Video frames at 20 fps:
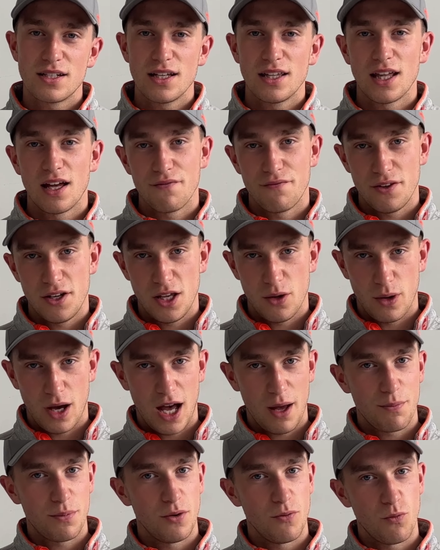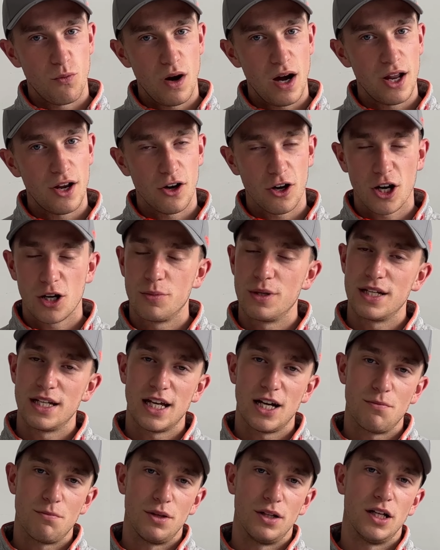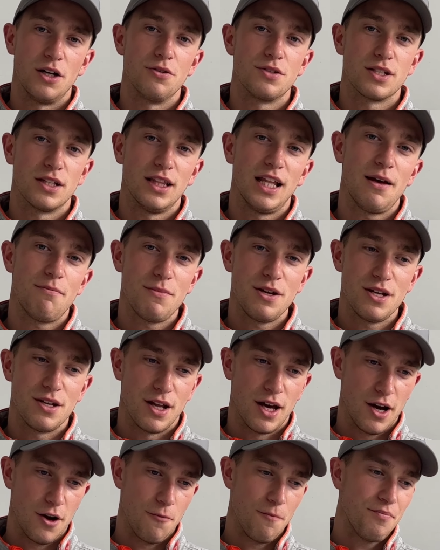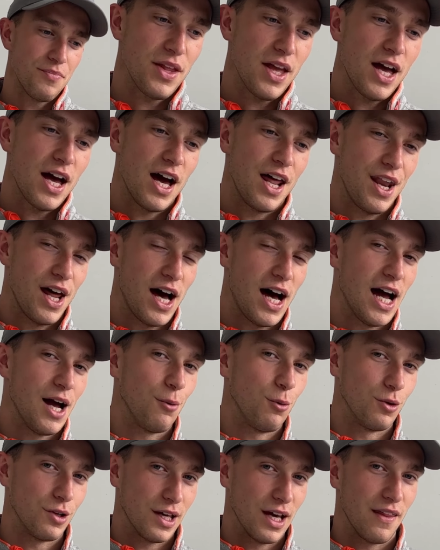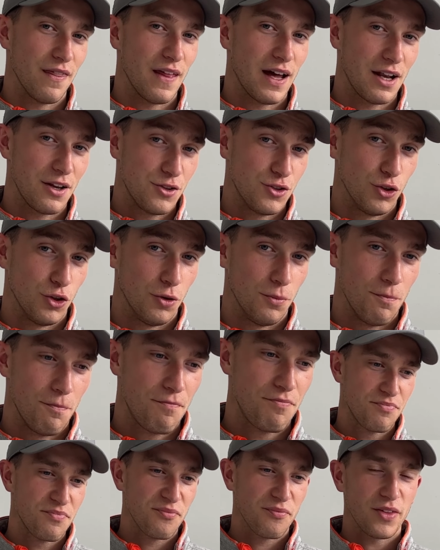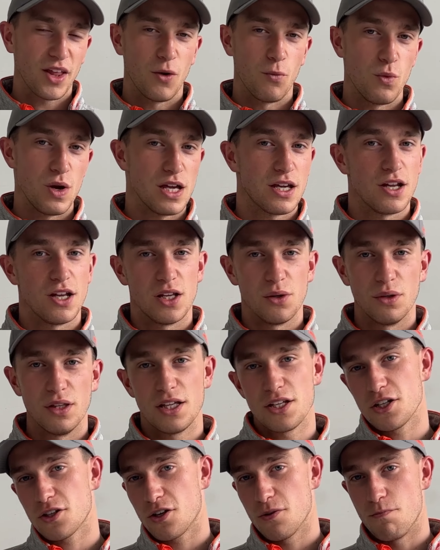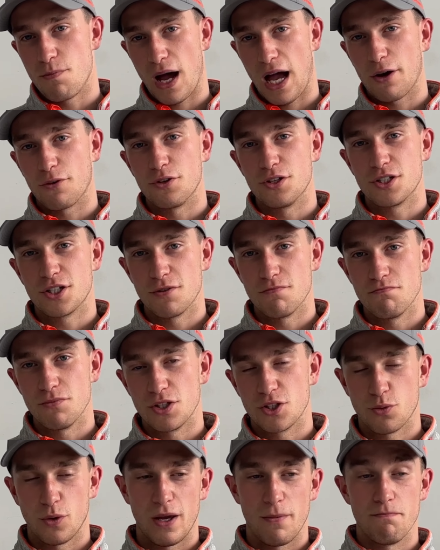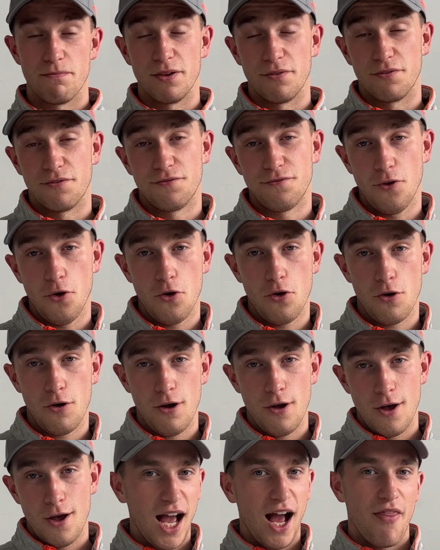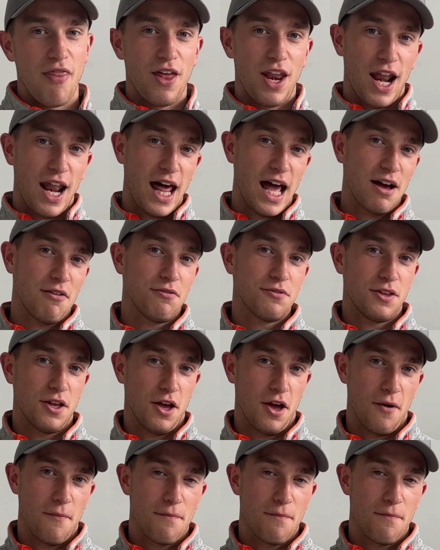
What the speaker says: that video happen, why not comment down below to let me know, and I will get that done. And we can do a little comparison between before and then an after.